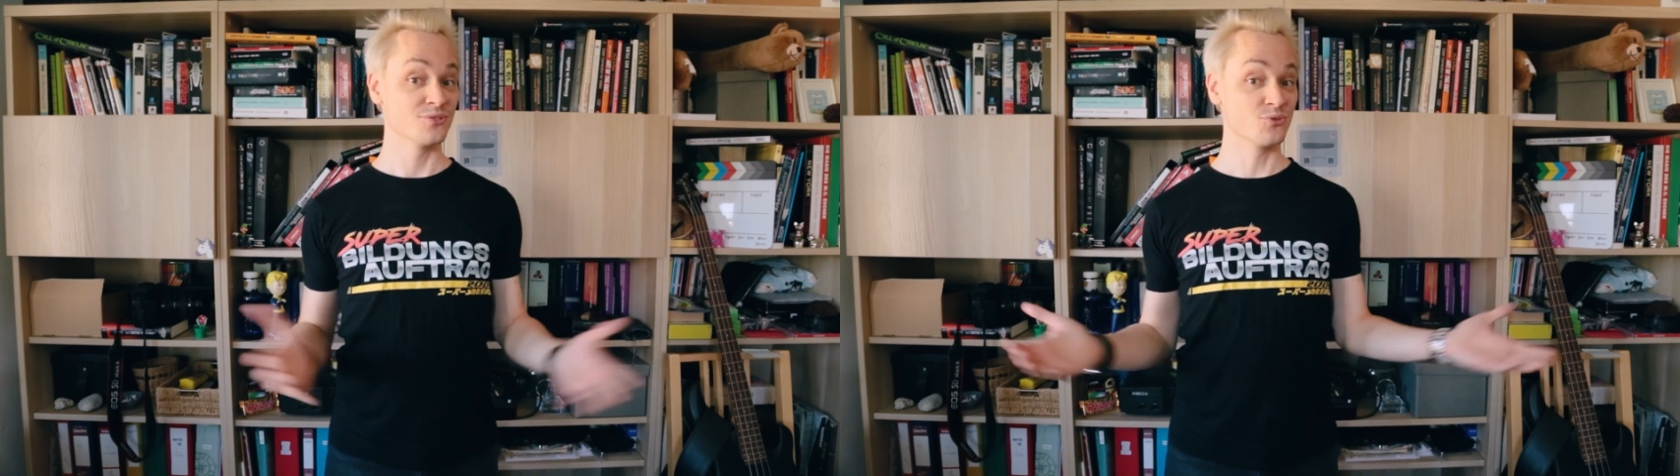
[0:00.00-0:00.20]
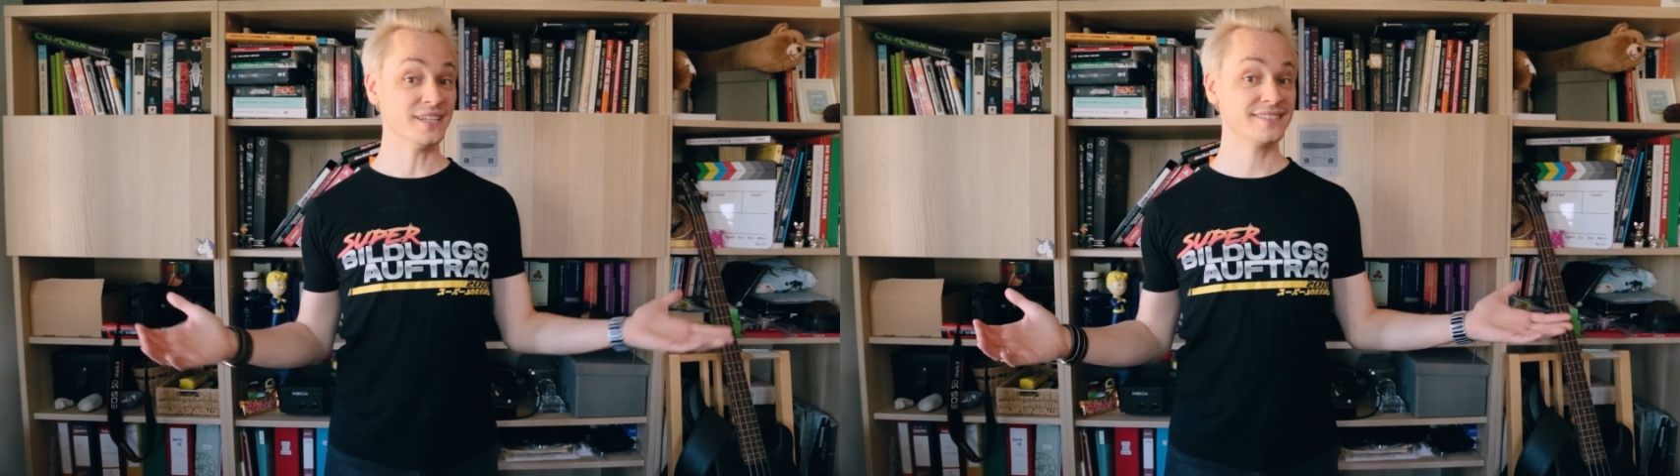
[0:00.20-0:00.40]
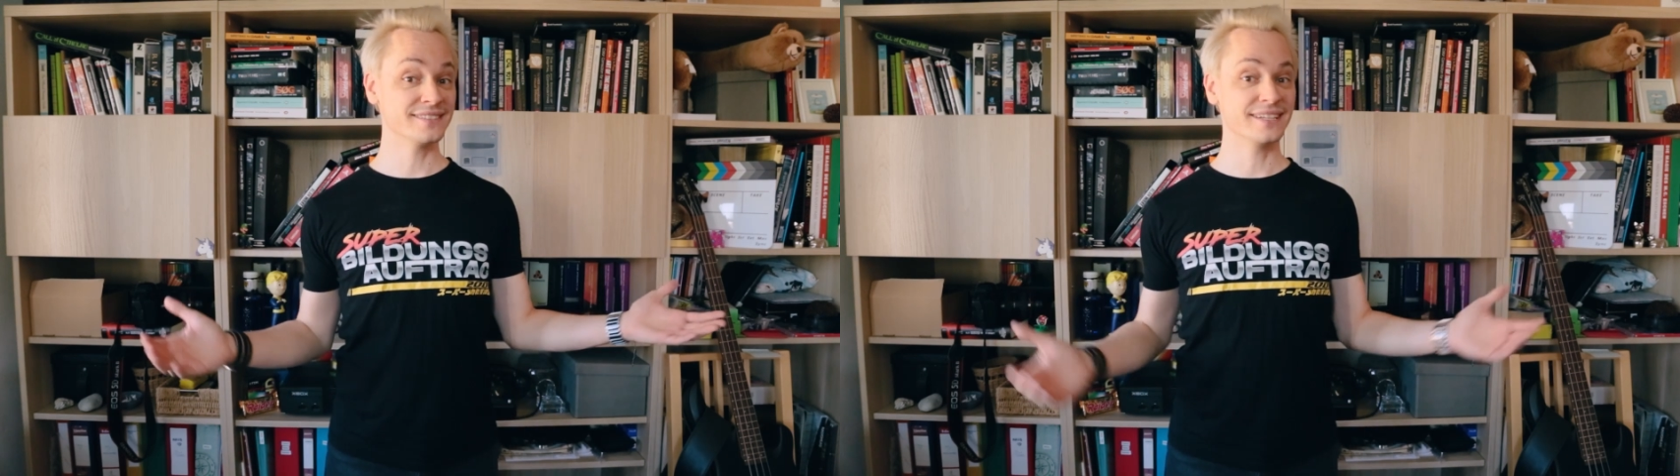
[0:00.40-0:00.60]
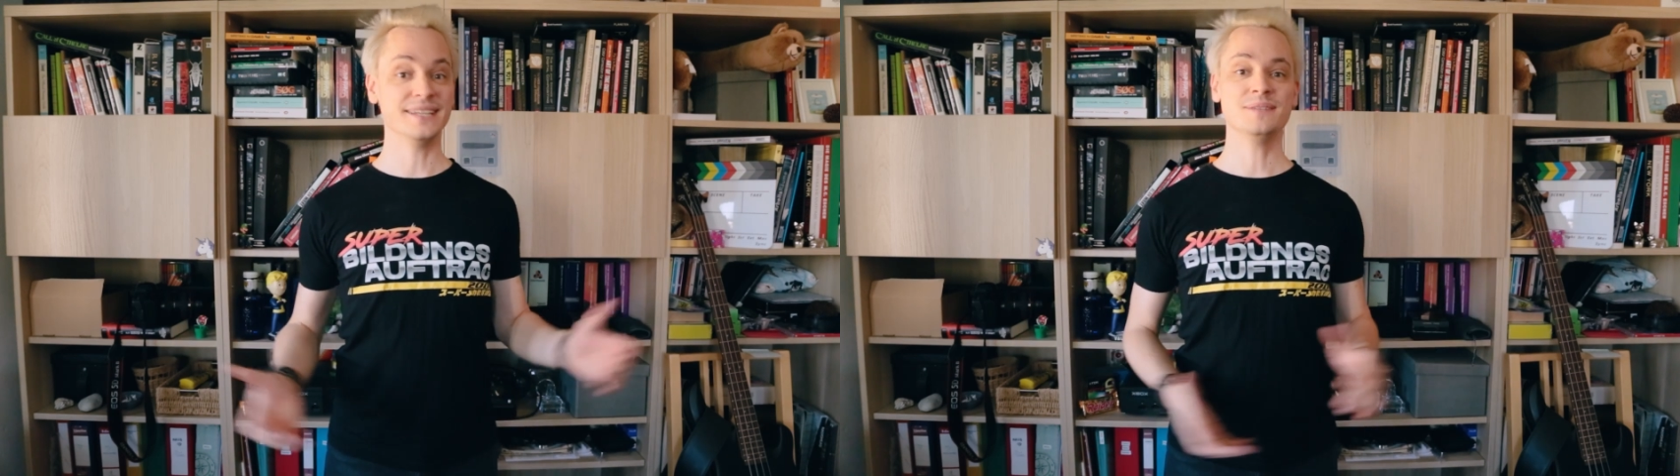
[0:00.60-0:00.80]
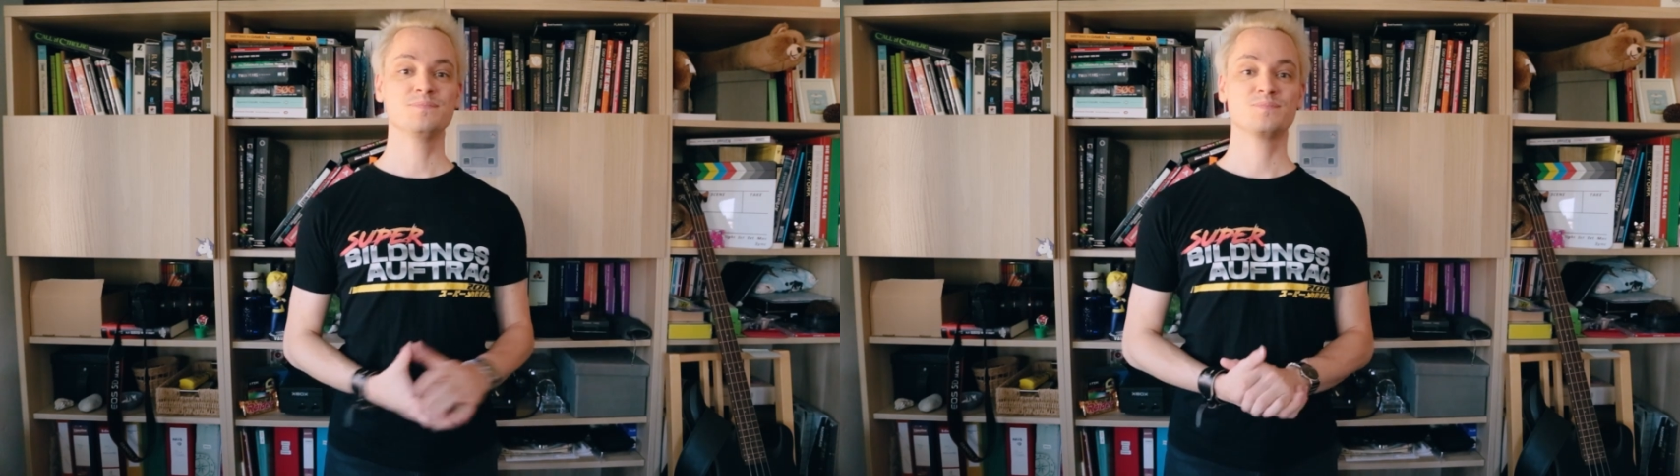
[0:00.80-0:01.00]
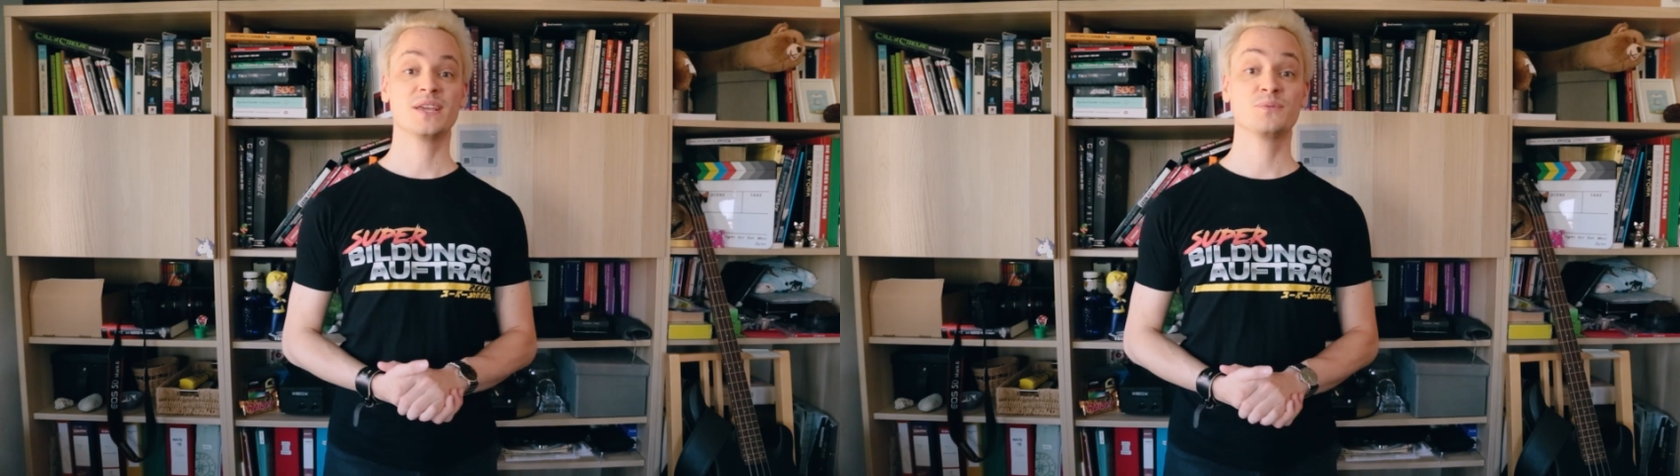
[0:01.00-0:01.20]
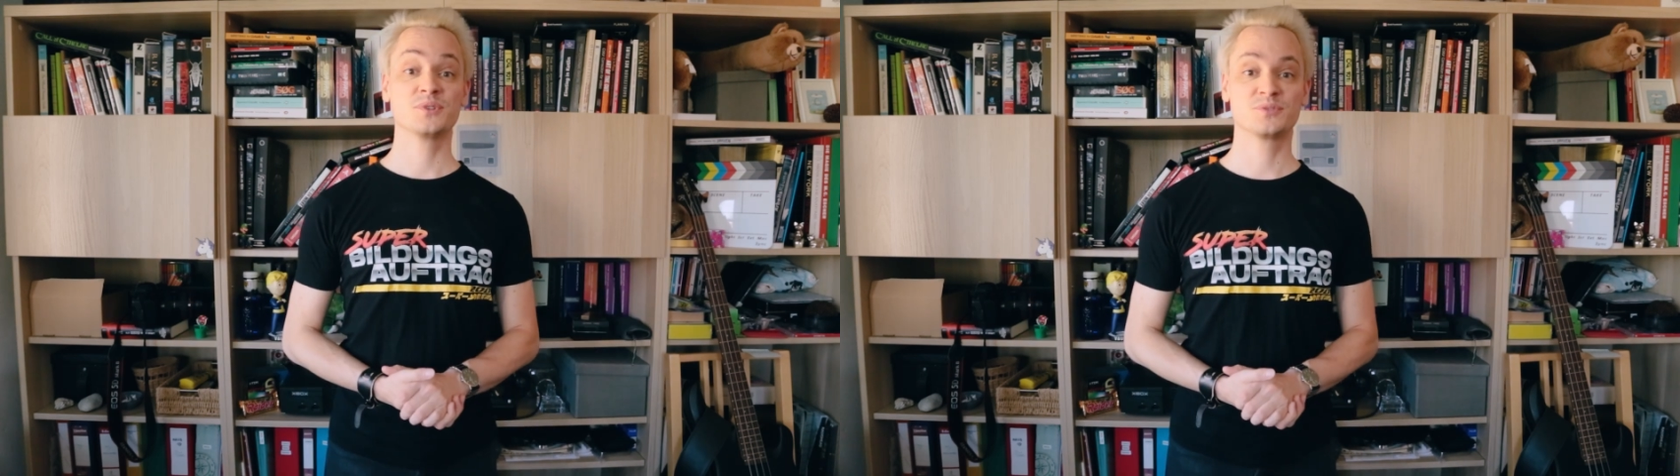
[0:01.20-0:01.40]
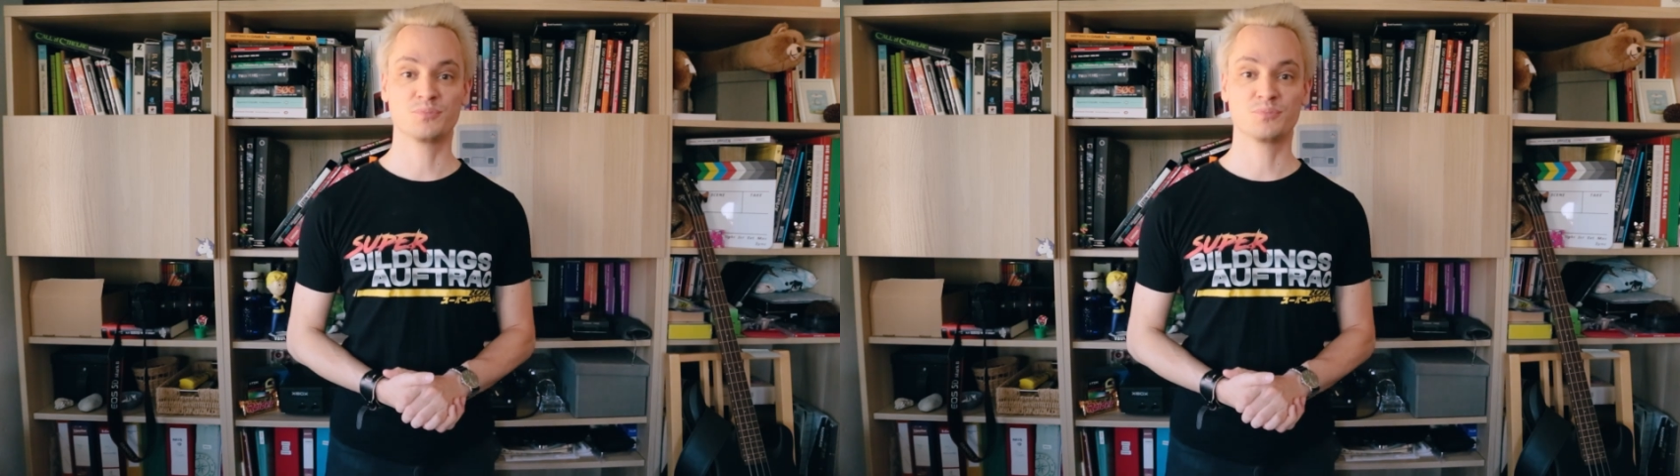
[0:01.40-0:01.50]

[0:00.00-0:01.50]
Recently, it was